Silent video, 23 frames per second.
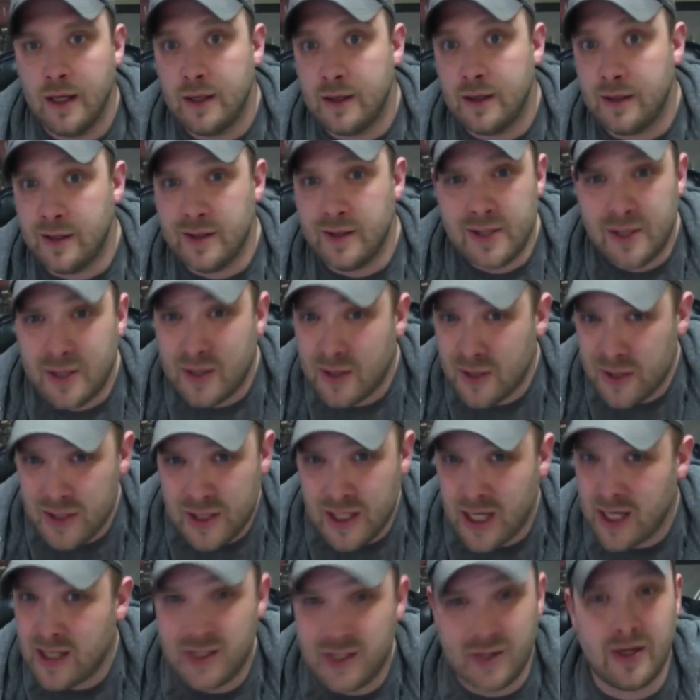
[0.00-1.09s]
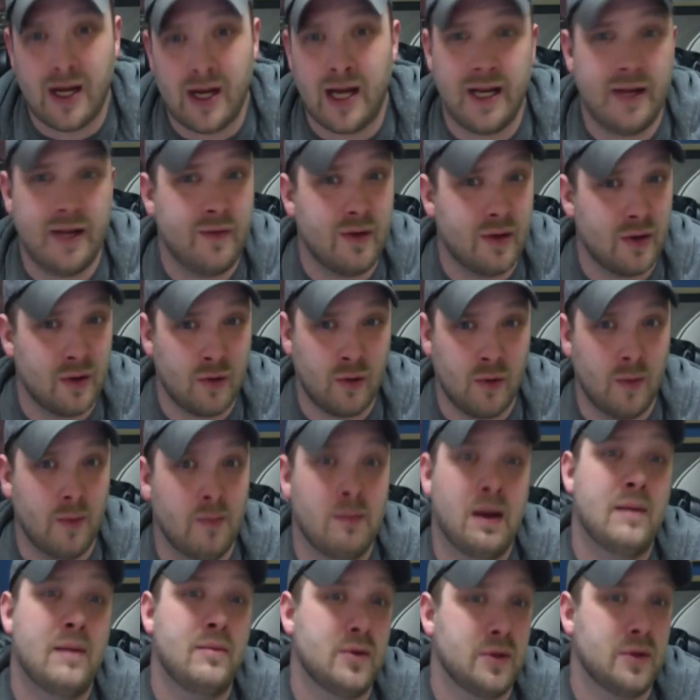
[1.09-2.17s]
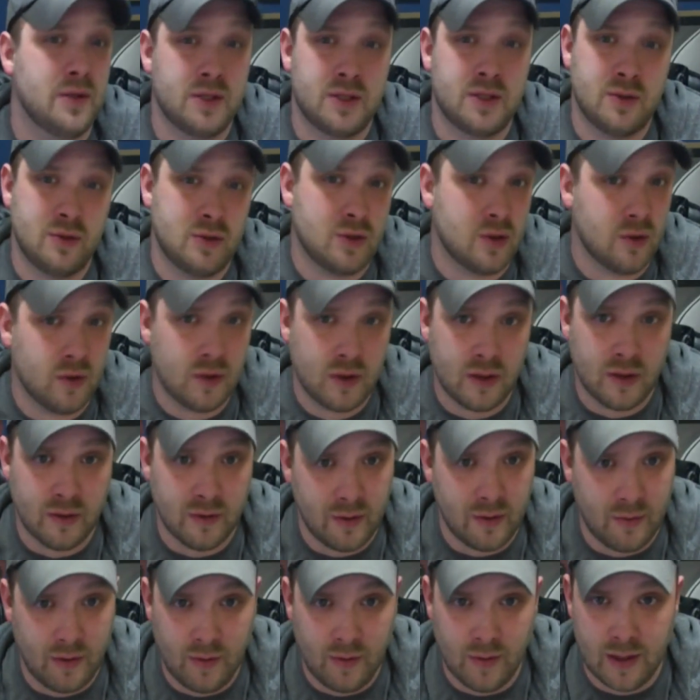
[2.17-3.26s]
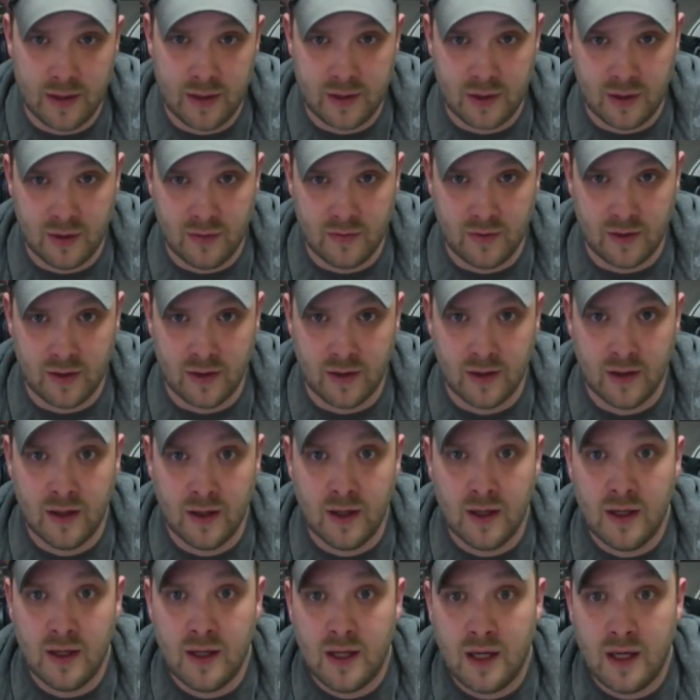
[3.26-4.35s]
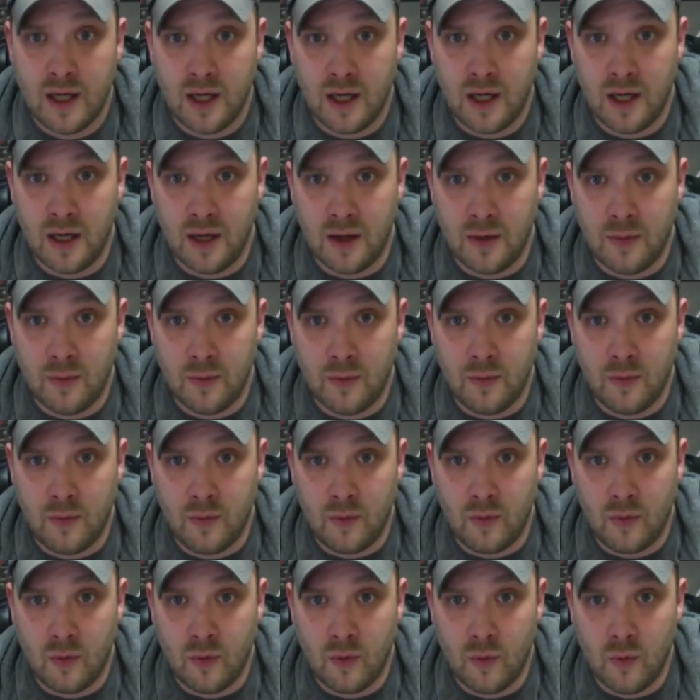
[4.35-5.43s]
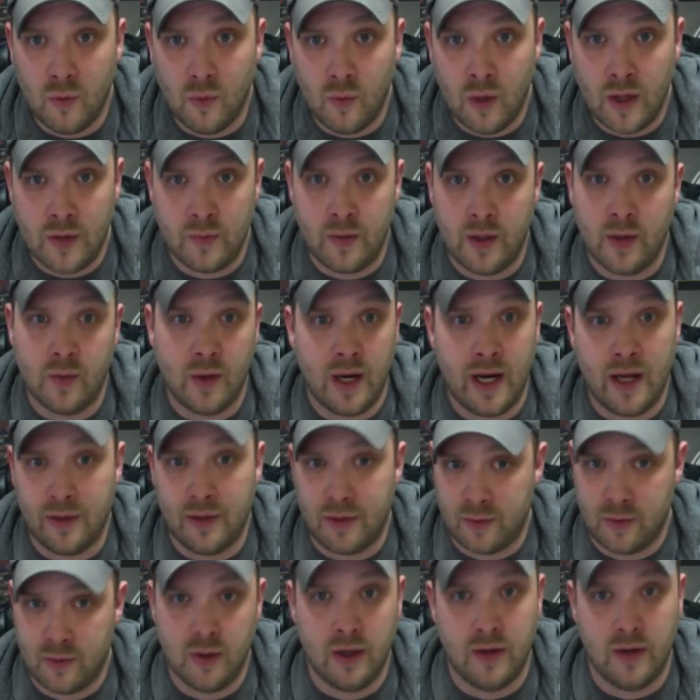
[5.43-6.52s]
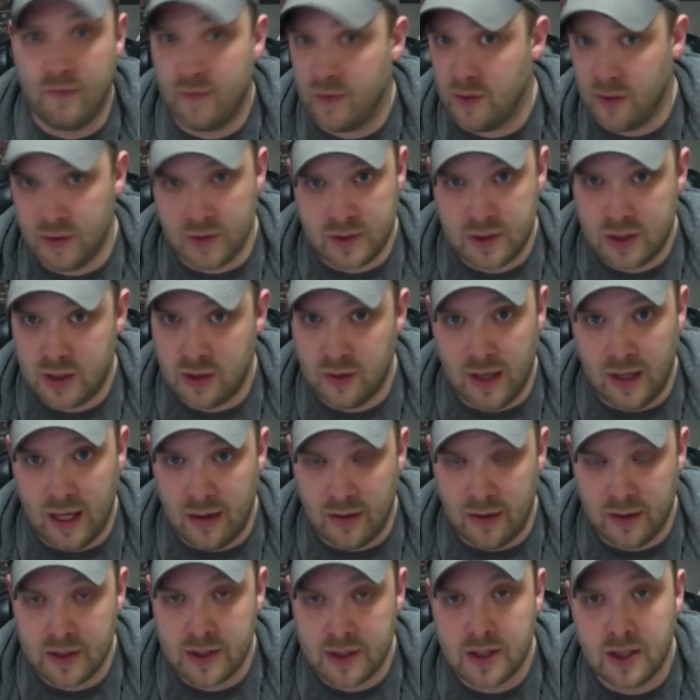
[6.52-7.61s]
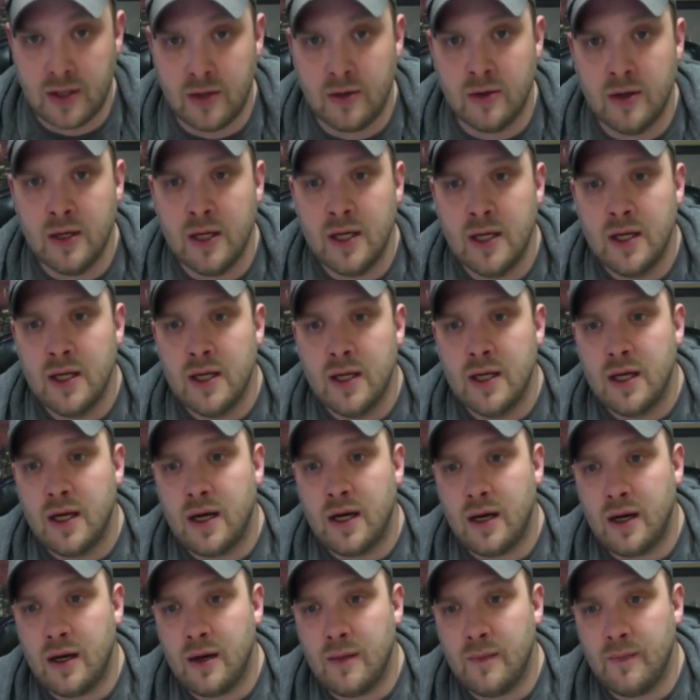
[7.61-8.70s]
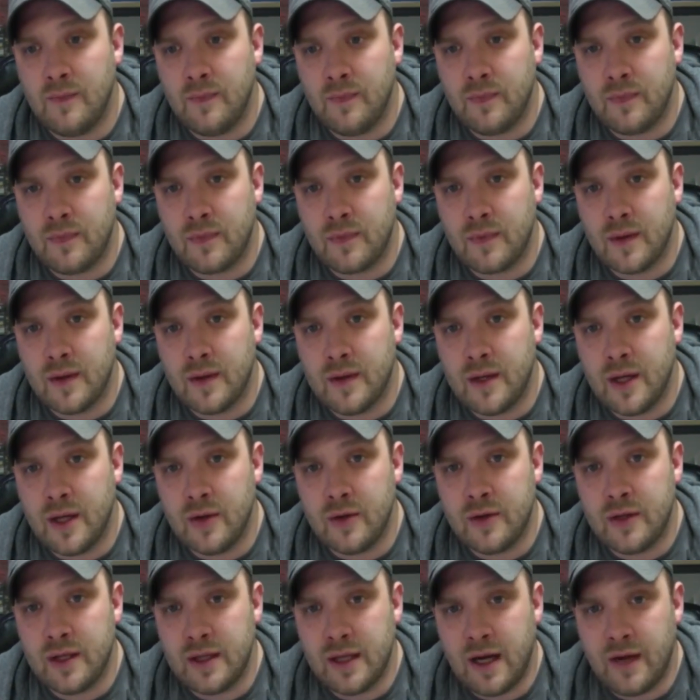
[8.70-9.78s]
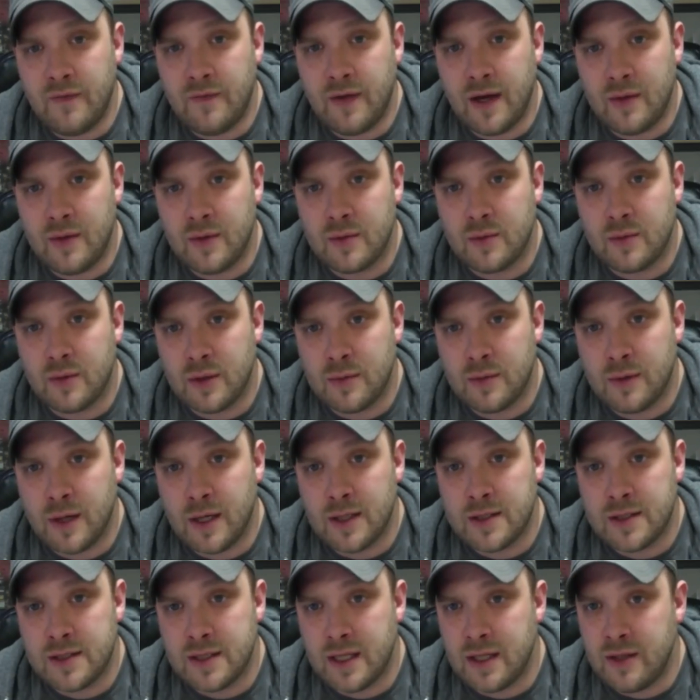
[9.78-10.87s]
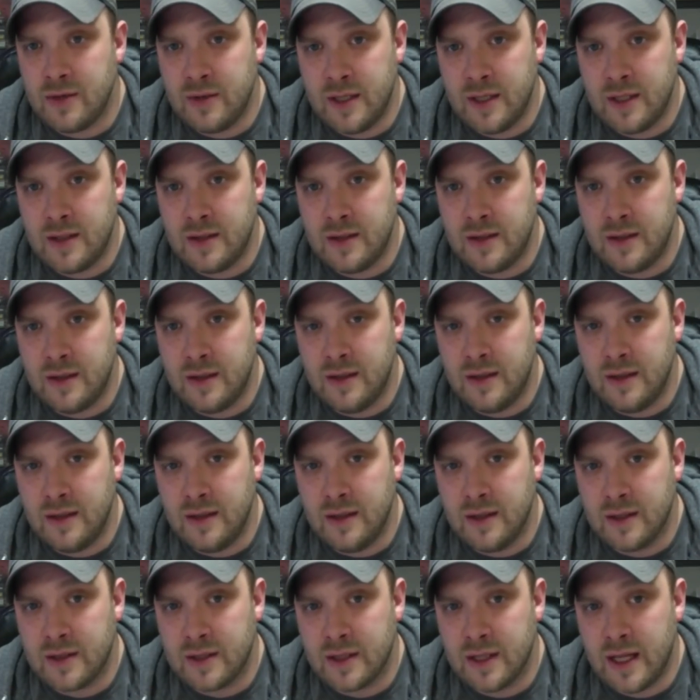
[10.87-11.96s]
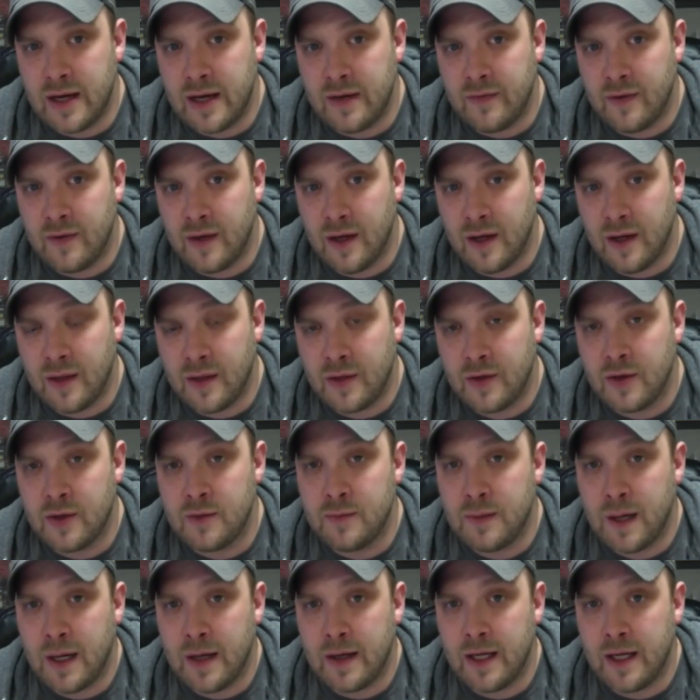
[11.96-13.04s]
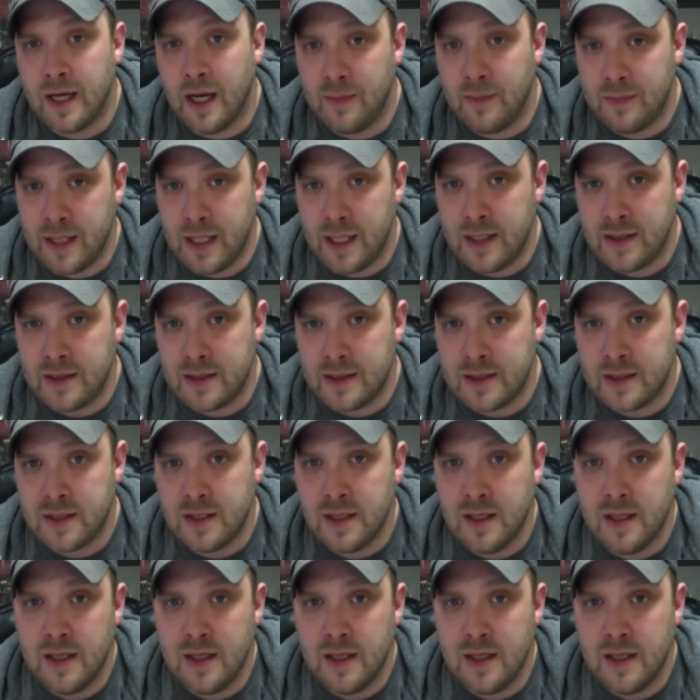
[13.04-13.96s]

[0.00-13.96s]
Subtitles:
there's a good chance you're not even going to remember the tutorial that we went over when we ran through it for those 2 hours. So the other thing that I find with WordPress is that there's a lot of third-party updates,